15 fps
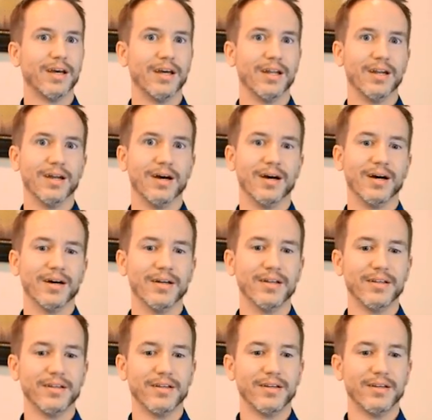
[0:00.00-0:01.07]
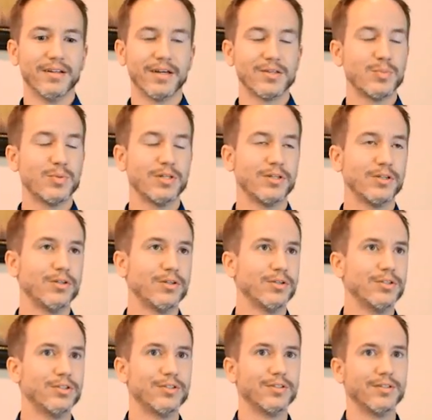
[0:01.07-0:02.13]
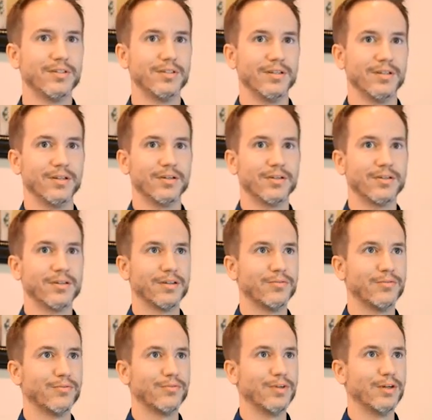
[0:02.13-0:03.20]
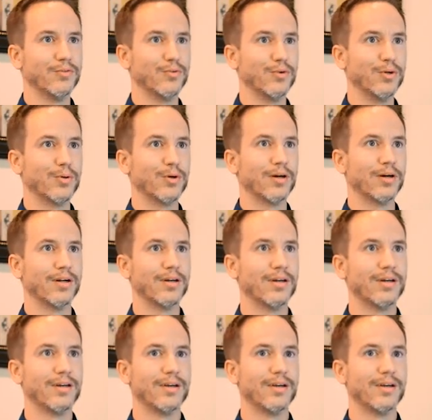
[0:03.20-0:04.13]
And that's been huge, you know. If we were